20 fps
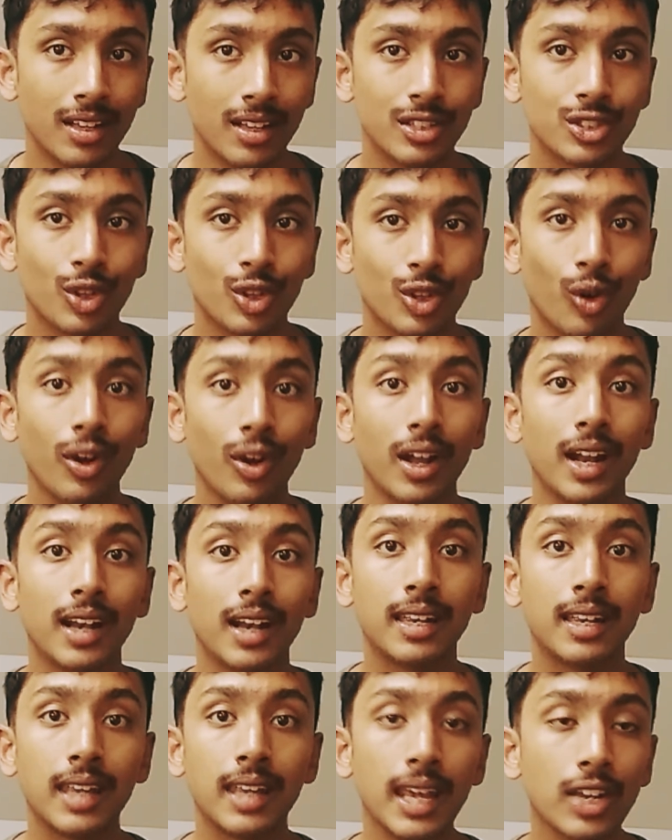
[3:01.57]
So
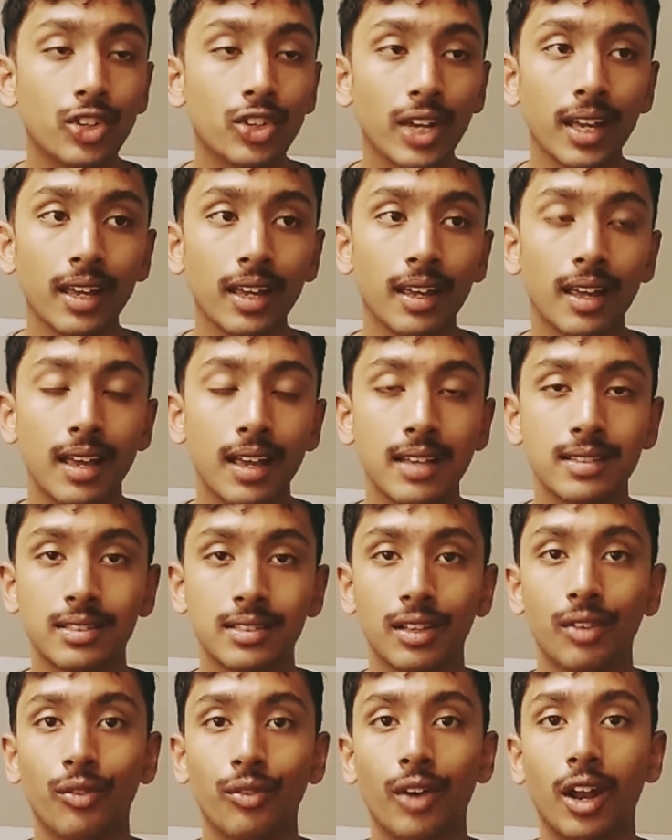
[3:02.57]
teaching
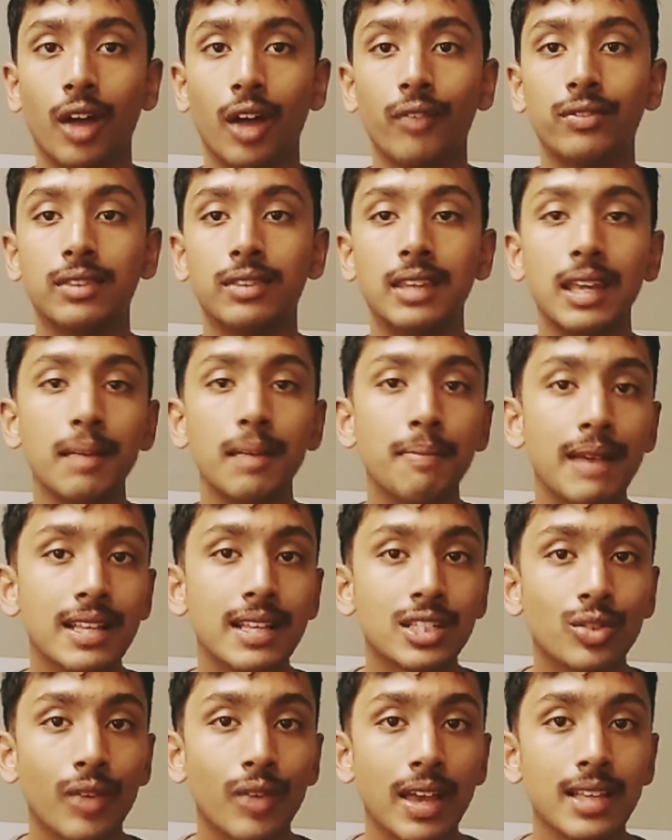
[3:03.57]
is one of the
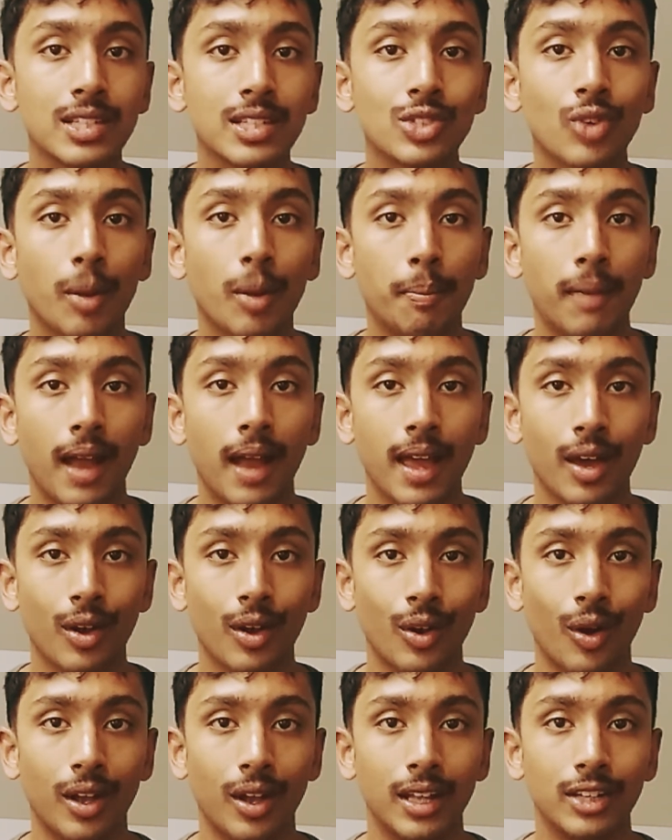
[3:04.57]
best ways to apply your
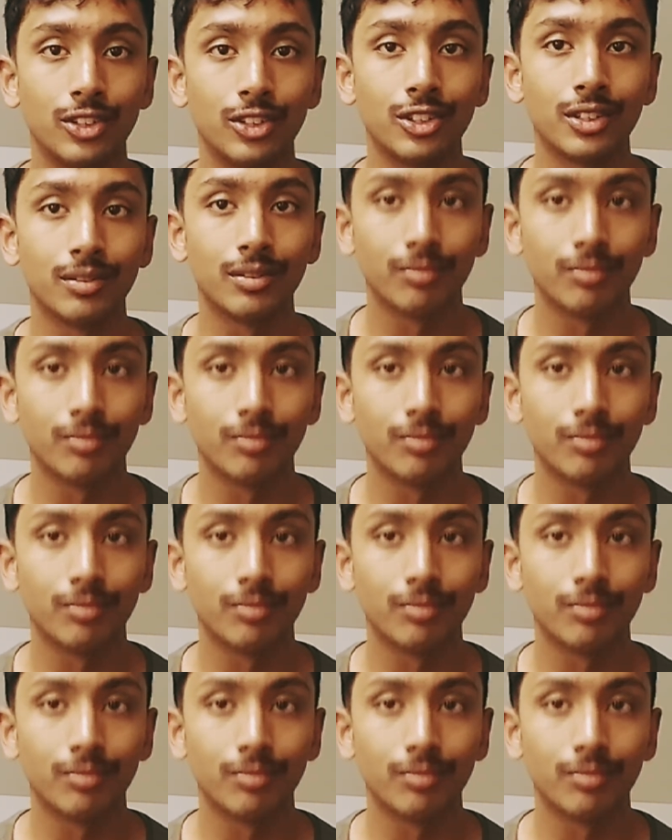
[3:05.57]
knowledge.